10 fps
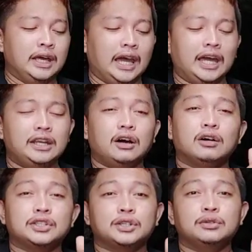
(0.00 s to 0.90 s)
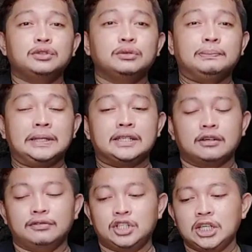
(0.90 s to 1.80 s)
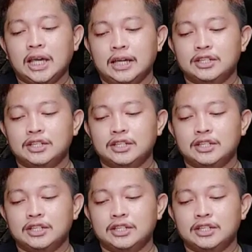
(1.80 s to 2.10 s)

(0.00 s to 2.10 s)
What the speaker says: and also 2 pieces of chicken.